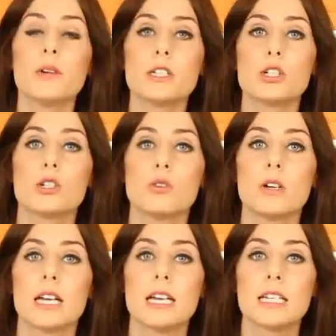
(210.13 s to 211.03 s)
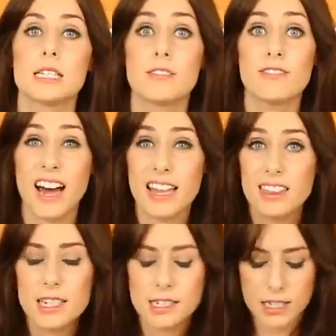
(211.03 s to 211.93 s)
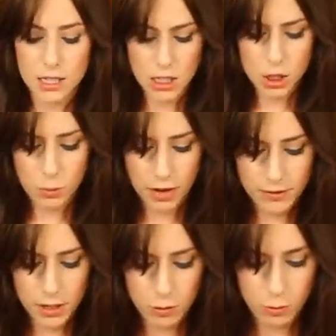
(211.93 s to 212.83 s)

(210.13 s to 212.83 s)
going to do is divide this into twelve equal